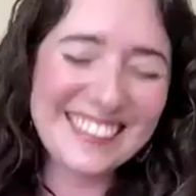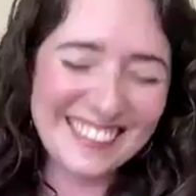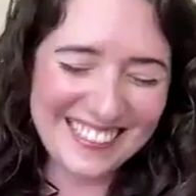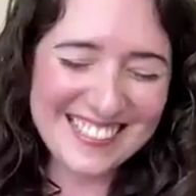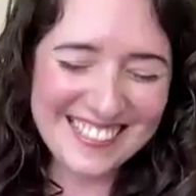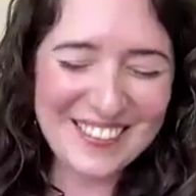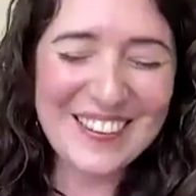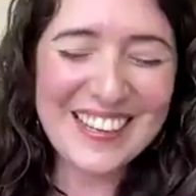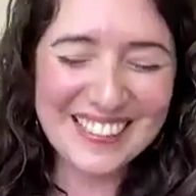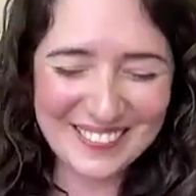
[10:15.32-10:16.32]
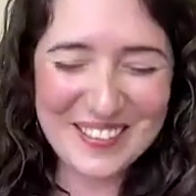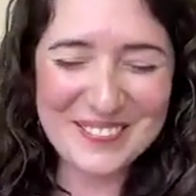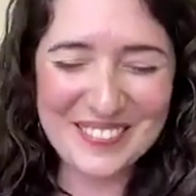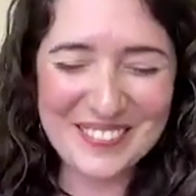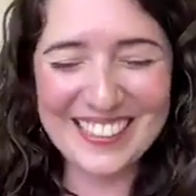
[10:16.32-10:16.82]
yes. No, I know what you
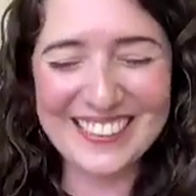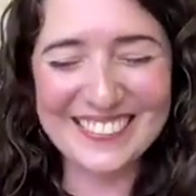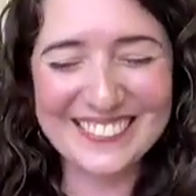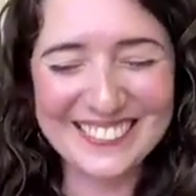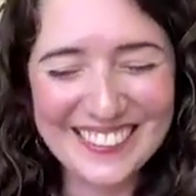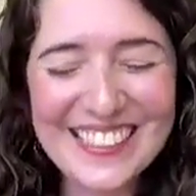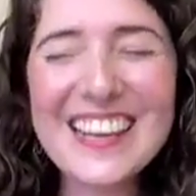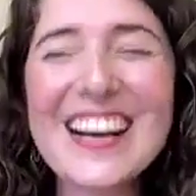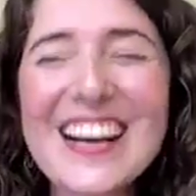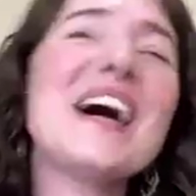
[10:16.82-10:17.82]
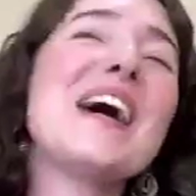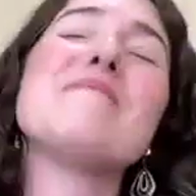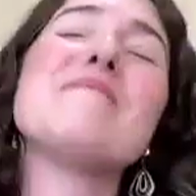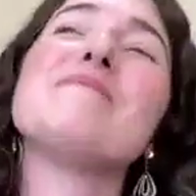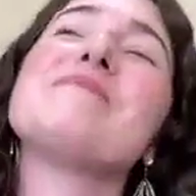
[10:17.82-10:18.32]
mean, though.